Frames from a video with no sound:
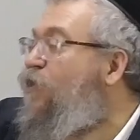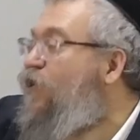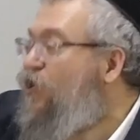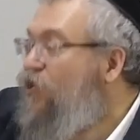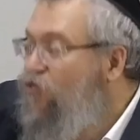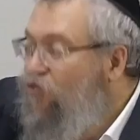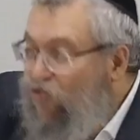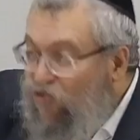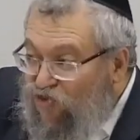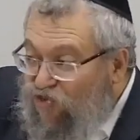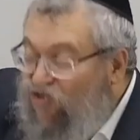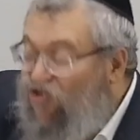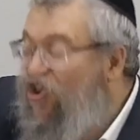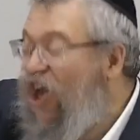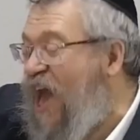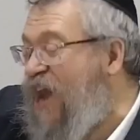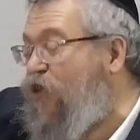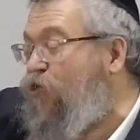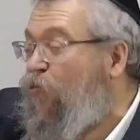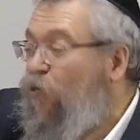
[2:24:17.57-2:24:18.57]
and Hollywood
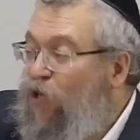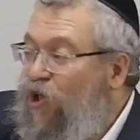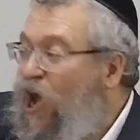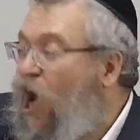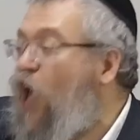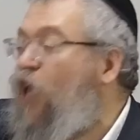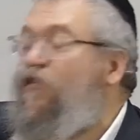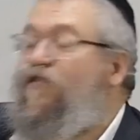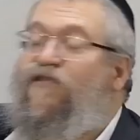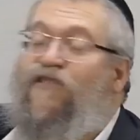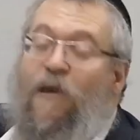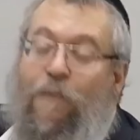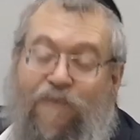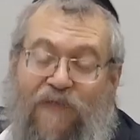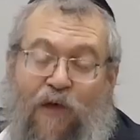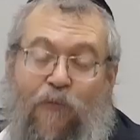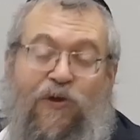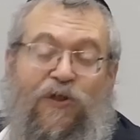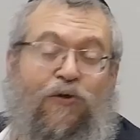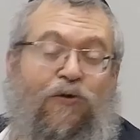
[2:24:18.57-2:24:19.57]
Boulevard.
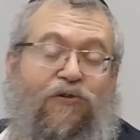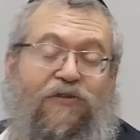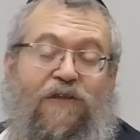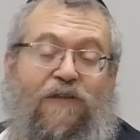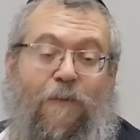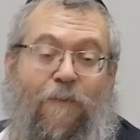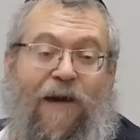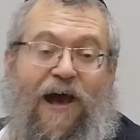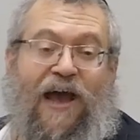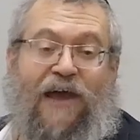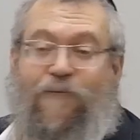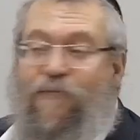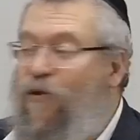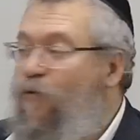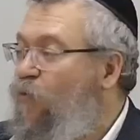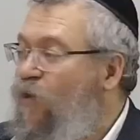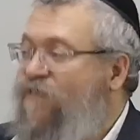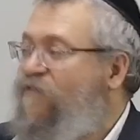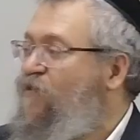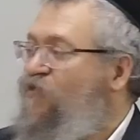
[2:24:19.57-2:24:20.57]
Hollywood,
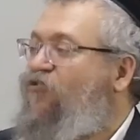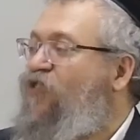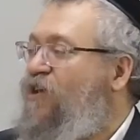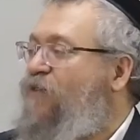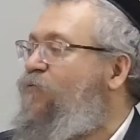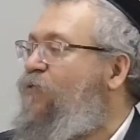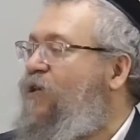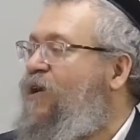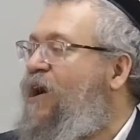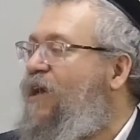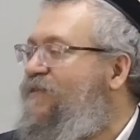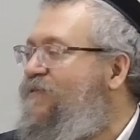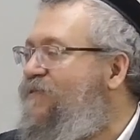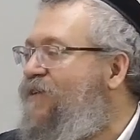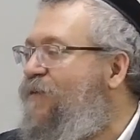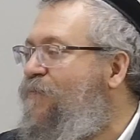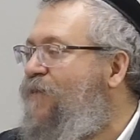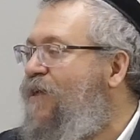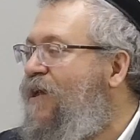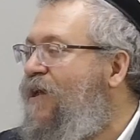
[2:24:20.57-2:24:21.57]
hollow,
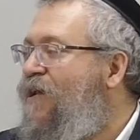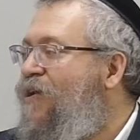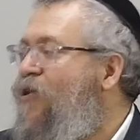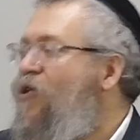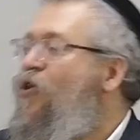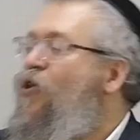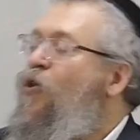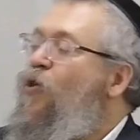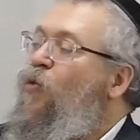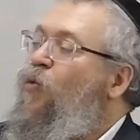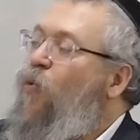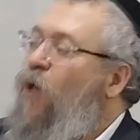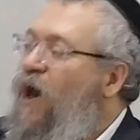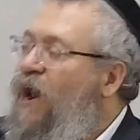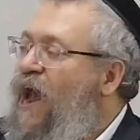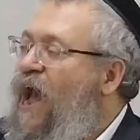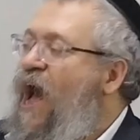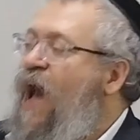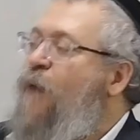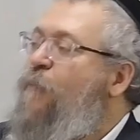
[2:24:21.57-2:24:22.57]
empty, no, not
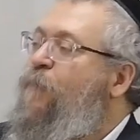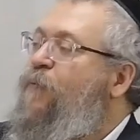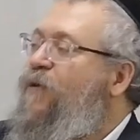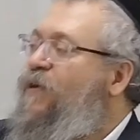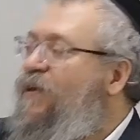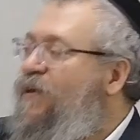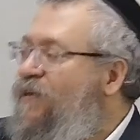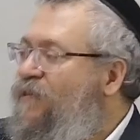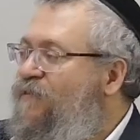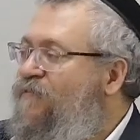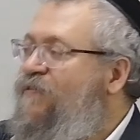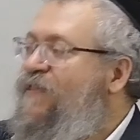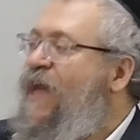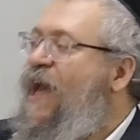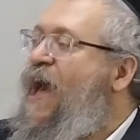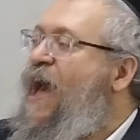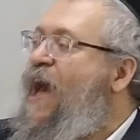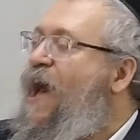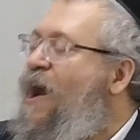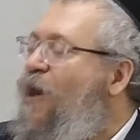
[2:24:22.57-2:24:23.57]
garnished.
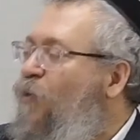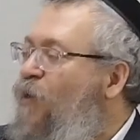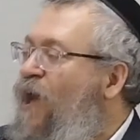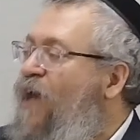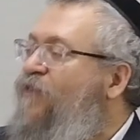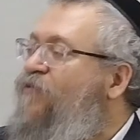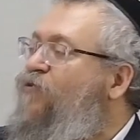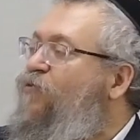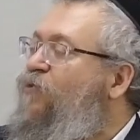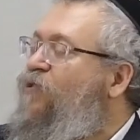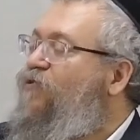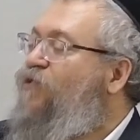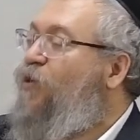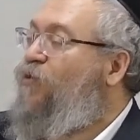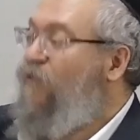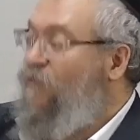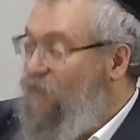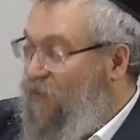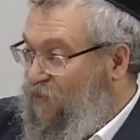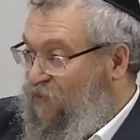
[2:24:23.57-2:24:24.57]
And over
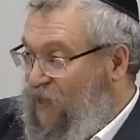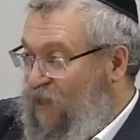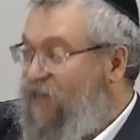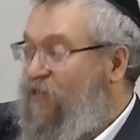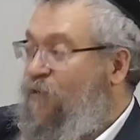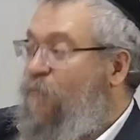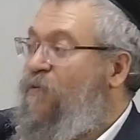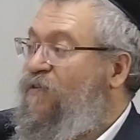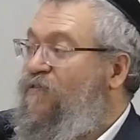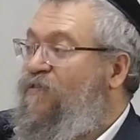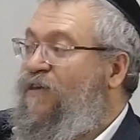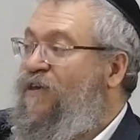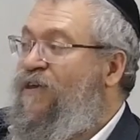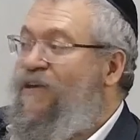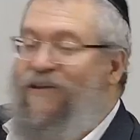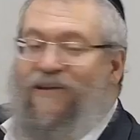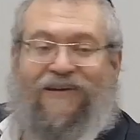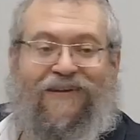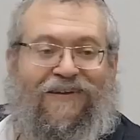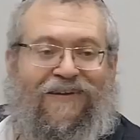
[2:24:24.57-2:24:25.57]
here, what has to
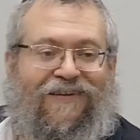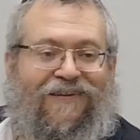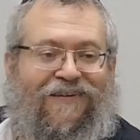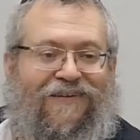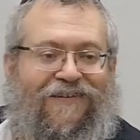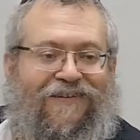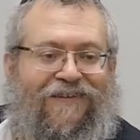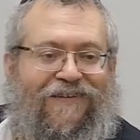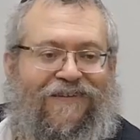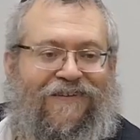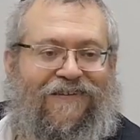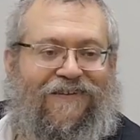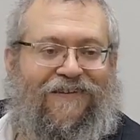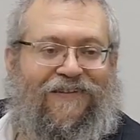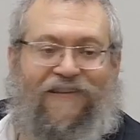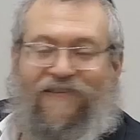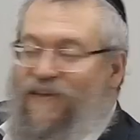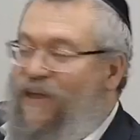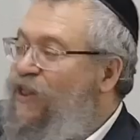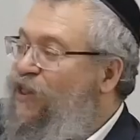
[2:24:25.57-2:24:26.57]
happen,
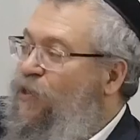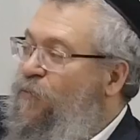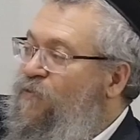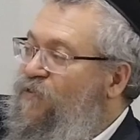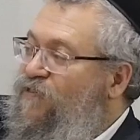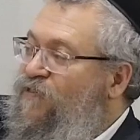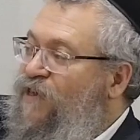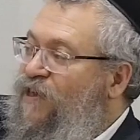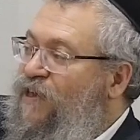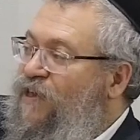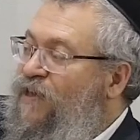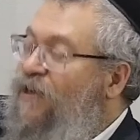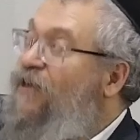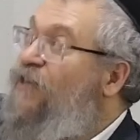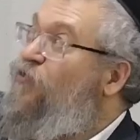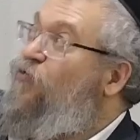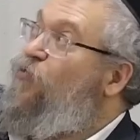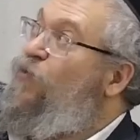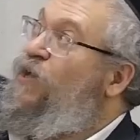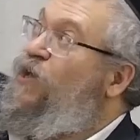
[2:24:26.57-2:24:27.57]
we flood it,
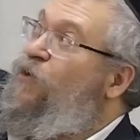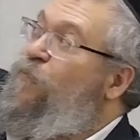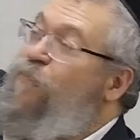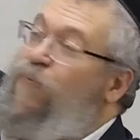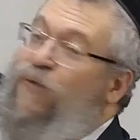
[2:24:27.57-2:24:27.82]
flood it.